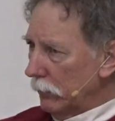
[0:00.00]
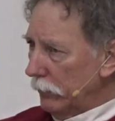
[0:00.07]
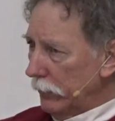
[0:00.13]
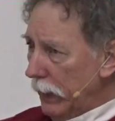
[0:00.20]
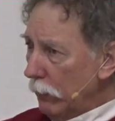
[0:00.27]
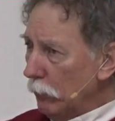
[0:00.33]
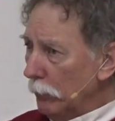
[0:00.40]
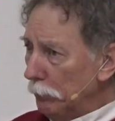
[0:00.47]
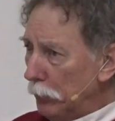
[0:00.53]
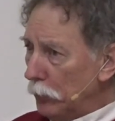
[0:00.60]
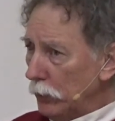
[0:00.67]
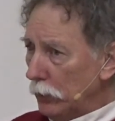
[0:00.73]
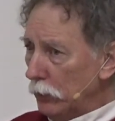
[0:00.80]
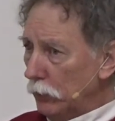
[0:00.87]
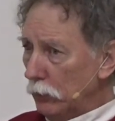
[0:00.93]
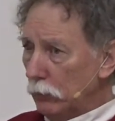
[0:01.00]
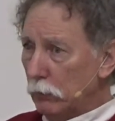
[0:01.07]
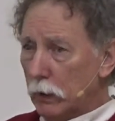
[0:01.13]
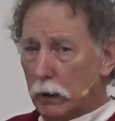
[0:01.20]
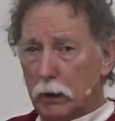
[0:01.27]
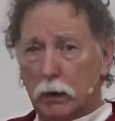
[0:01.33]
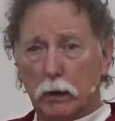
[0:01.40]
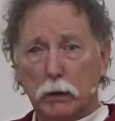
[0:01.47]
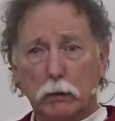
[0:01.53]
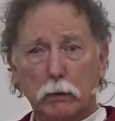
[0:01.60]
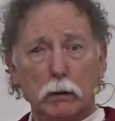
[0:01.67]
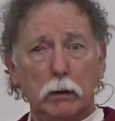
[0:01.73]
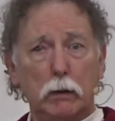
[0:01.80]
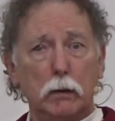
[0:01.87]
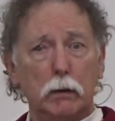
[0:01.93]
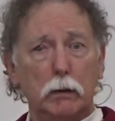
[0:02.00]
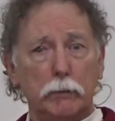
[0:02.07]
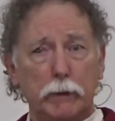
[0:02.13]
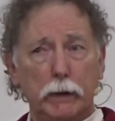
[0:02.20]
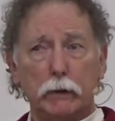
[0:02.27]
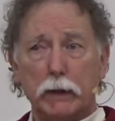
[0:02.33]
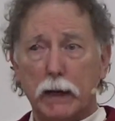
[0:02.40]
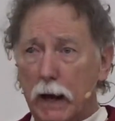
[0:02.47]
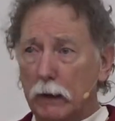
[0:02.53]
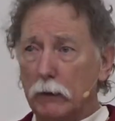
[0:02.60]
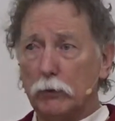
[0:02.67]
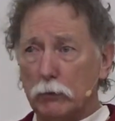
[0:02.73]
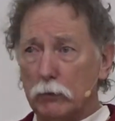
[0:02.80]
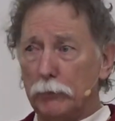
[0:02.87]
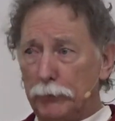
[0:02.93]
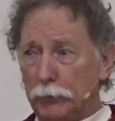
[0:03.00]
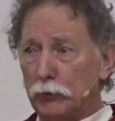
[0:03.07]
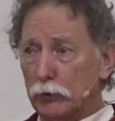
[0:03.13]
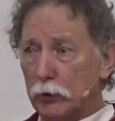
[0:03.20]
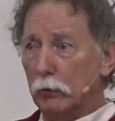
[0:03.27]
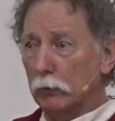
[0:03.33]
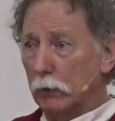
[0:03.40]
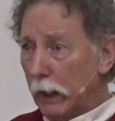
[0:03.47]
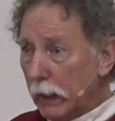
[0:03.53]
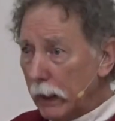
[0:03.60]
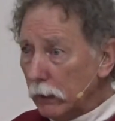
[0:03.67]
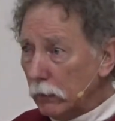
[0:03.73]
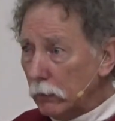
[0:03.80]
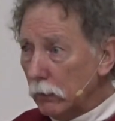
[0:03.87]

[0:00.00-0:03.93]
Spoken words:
they will put you on their calendar if you so like,